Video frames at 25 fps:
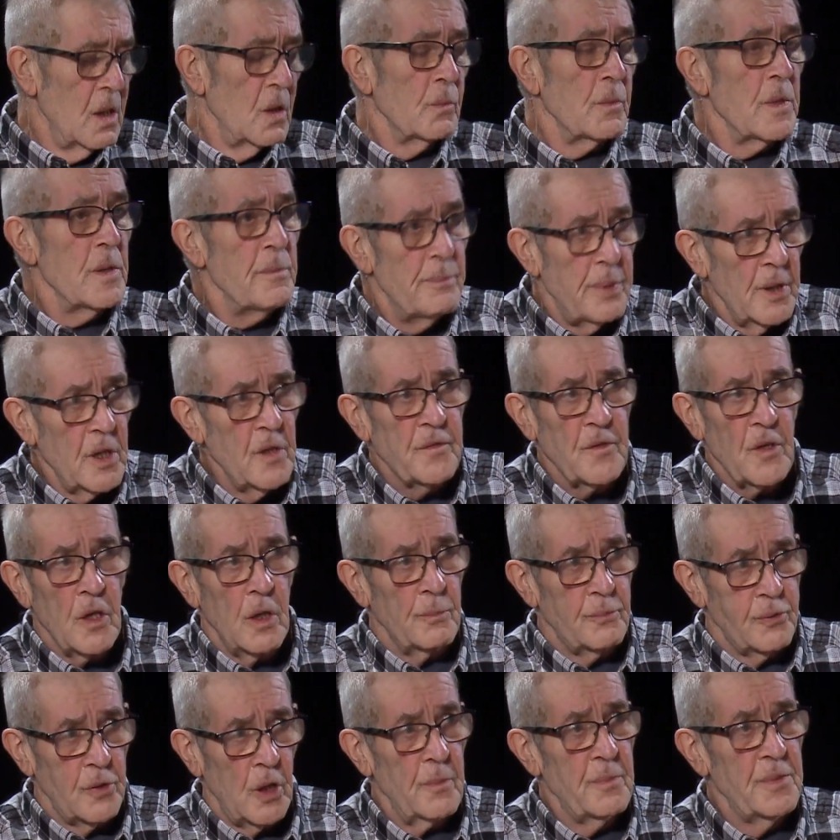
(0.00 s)
We both
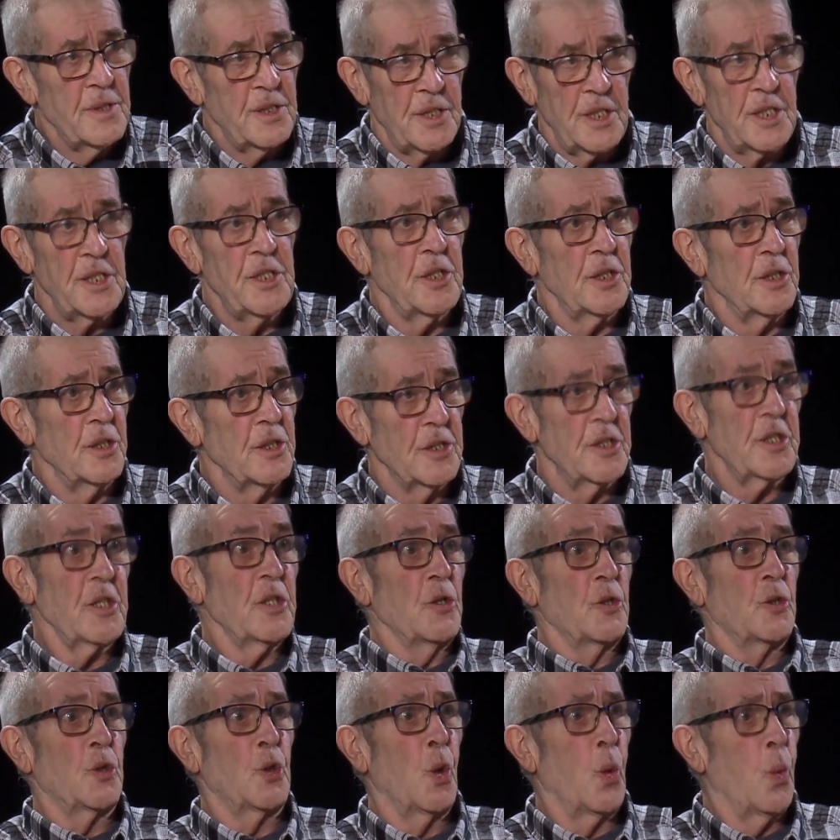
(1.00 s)
got propositioned
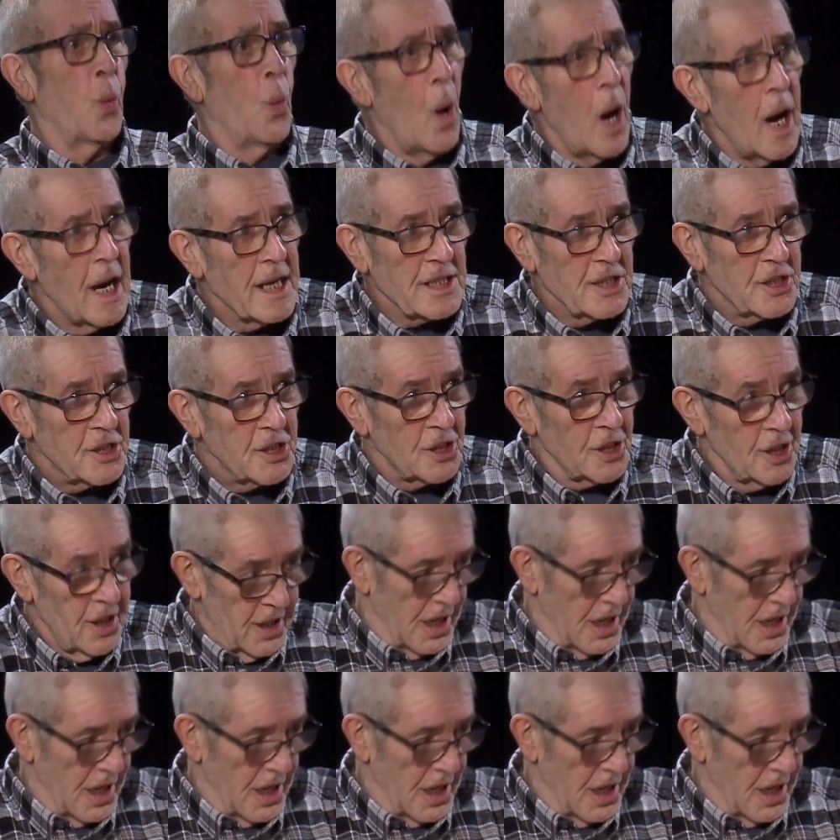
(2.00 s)
twice